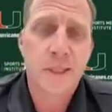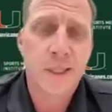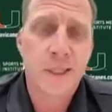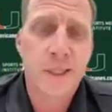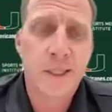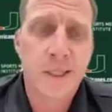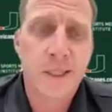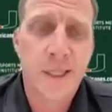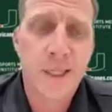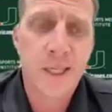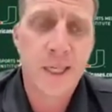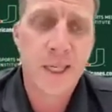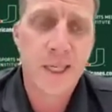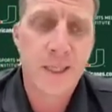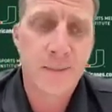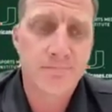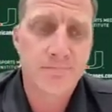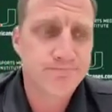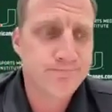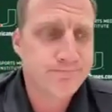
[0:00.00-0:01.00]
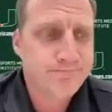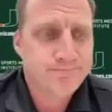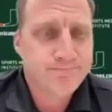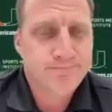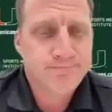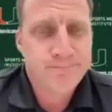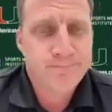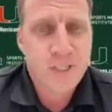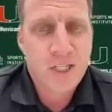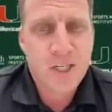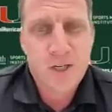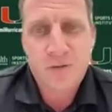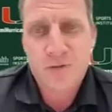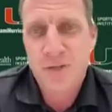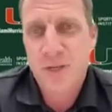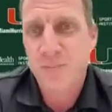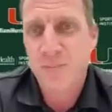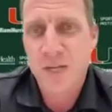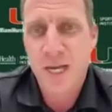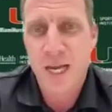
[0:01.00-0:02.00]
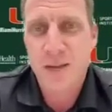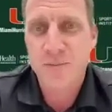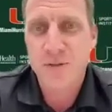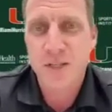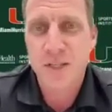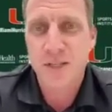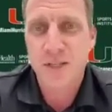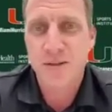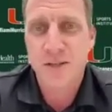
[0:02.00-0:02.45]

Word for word: Uh, again, you know sometimes the,